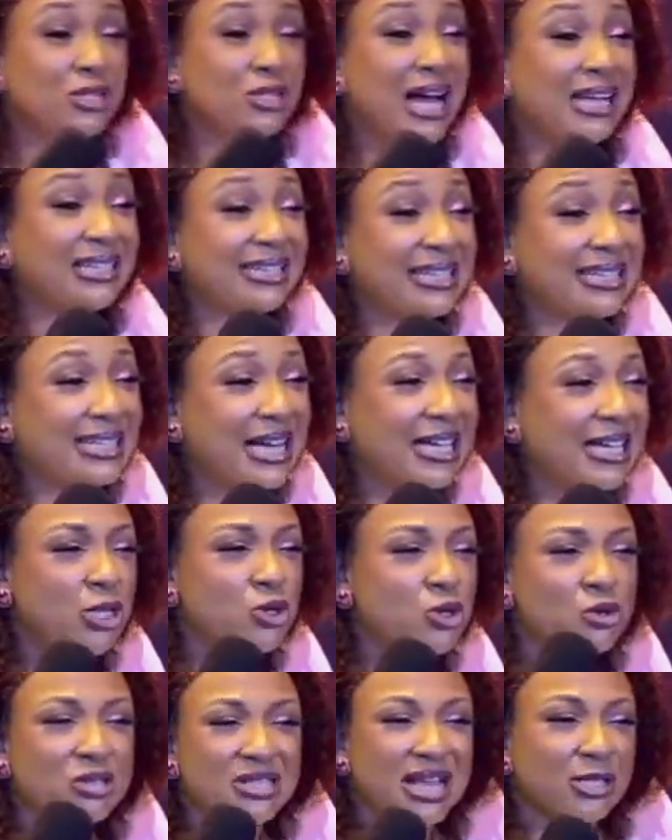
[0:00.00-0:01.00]
thing now, he
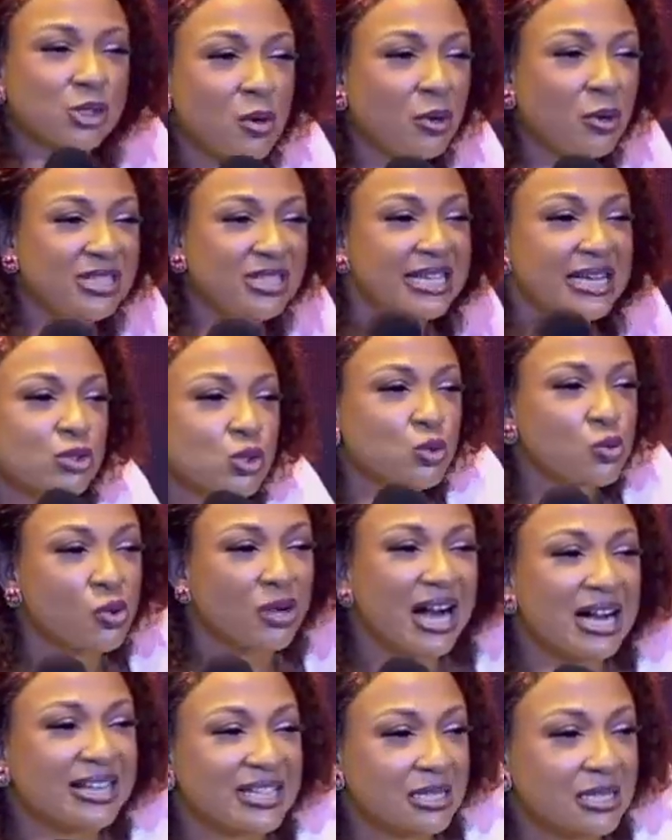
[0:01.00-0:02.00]
knows that somebody else will
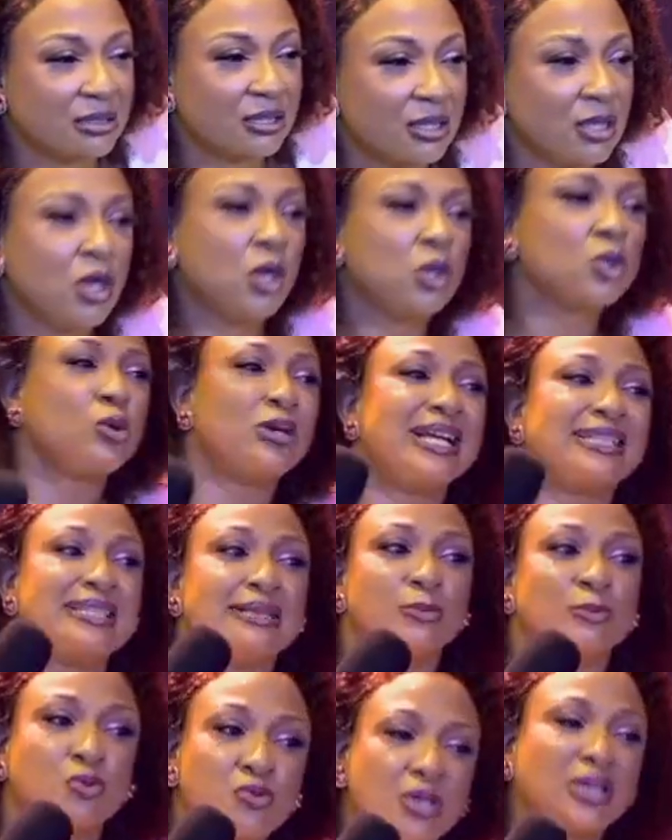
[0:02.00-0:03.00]
carry. So let him
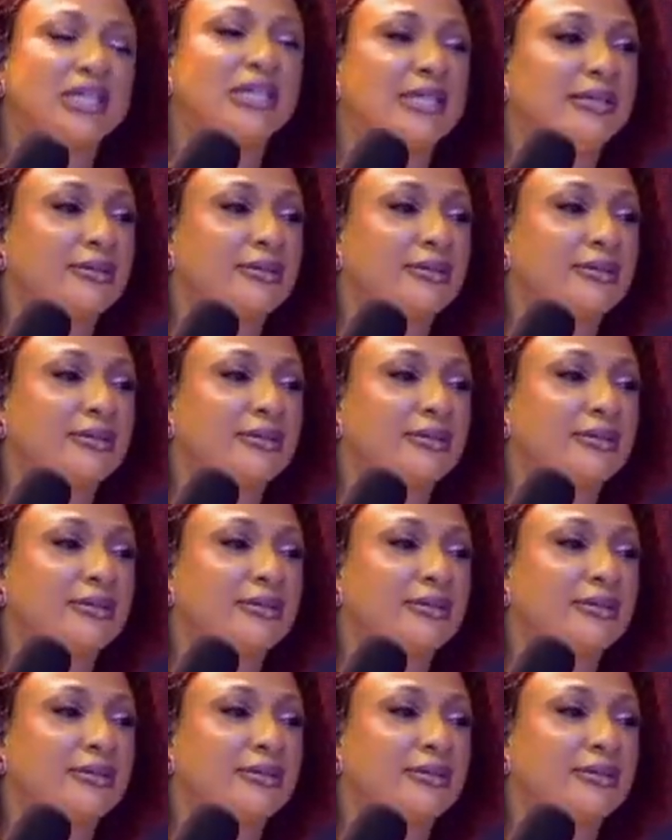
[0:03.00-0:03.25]
quickly.